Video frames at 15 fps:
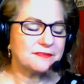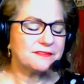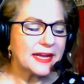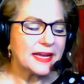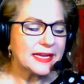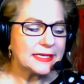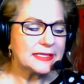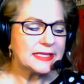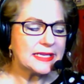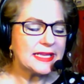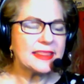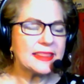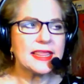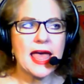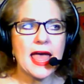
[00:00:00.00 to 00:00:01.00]
Finally,
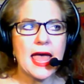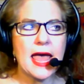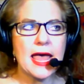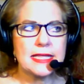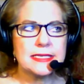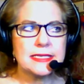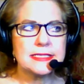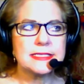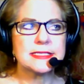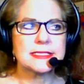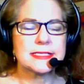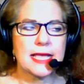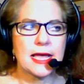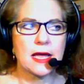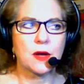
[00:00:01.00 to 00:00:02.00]
the N
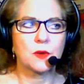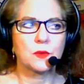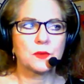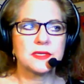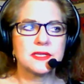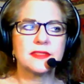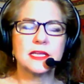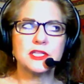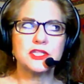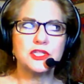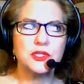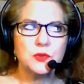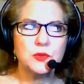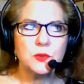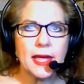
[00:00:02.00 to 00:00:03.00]
sound they
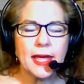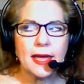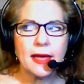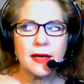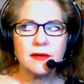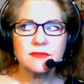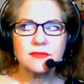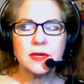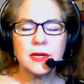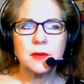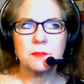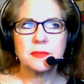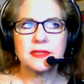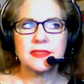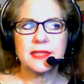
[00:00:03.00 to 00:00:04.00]
do have,
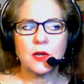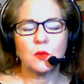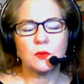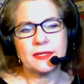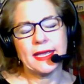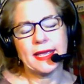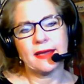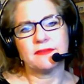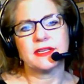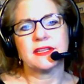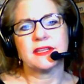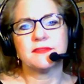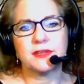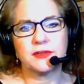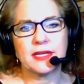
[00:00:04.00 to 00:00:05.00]
but they only have it at
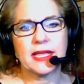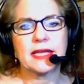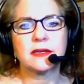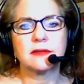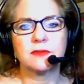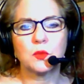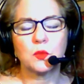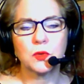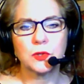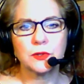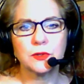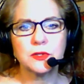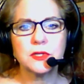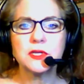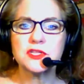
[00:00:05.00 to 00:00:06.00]
the very end of a
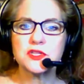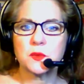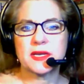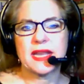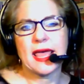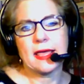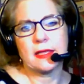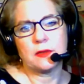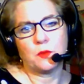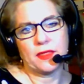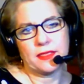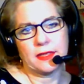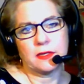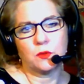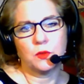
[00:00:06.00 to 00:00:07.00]
word. So an N
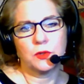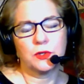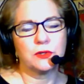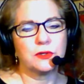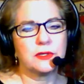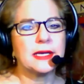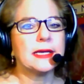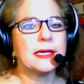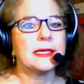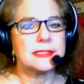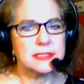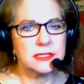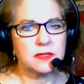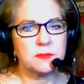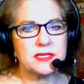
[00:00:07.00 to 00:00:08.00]
within a word is
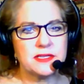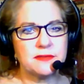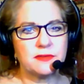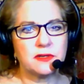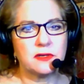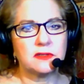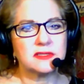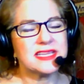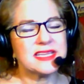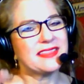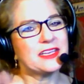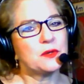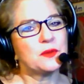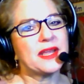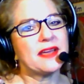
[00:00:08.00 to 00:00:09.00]
going to be difficult, and they don't